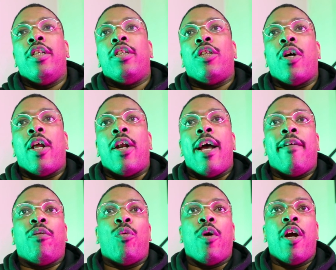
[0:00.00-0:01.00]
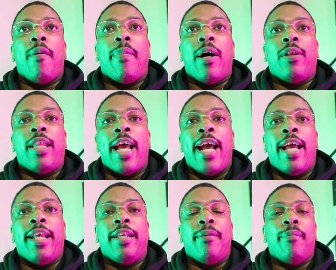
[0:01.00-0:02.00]
So I don't have to worry about
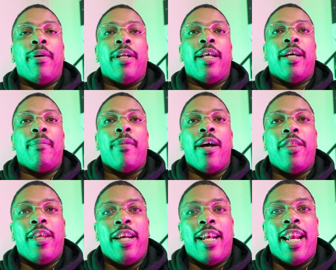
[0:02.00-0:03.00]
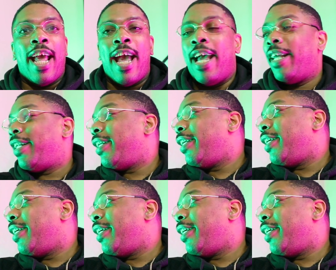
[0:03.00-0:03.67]
that. But other than that,